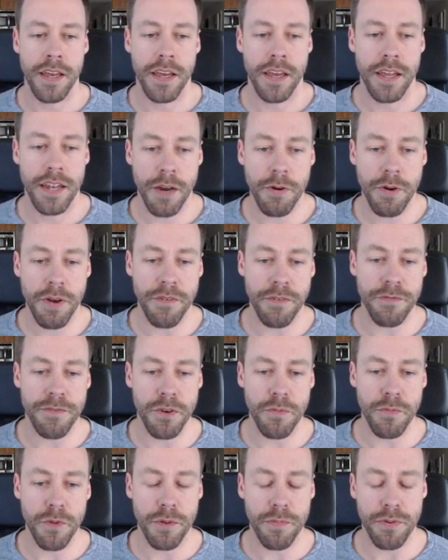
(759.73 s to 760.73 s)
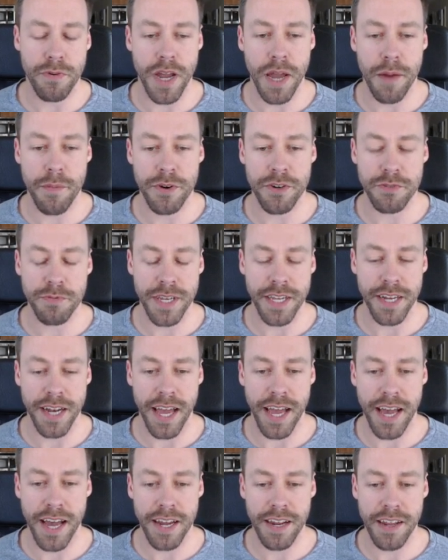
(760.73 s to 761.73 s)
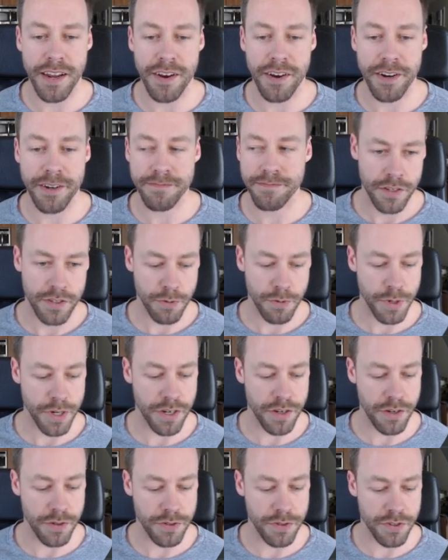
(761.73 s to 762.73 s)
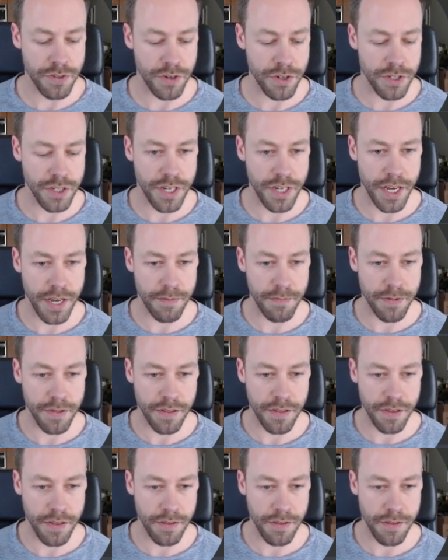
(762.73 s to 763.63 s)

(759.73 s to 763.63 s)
And now we have a few more parameters we can add here. So we're going to do search depth.